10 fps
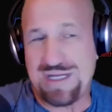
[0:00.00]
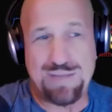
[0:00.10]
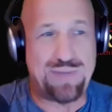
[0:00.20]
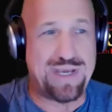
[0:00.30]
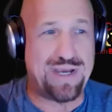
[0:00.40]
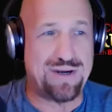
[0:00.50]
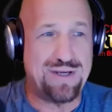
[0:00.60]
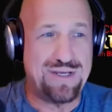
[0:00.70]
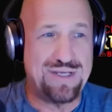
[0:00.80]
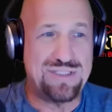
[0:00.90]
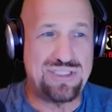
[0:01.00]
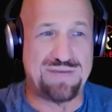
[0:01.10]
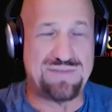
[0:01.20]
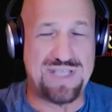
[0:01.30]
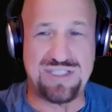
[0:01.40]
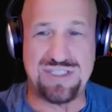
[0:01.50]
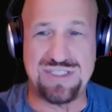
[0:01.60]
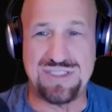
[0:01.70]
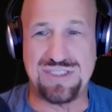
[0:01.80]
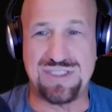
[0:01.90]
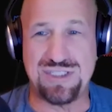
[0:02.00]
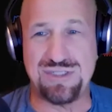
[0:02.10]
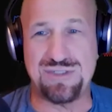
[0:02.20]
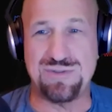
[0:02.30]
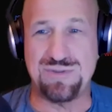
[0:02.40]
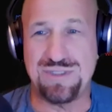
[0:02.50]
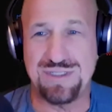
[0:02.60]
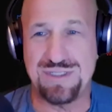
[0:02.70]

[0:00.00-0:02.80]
compare Jeff Sessions to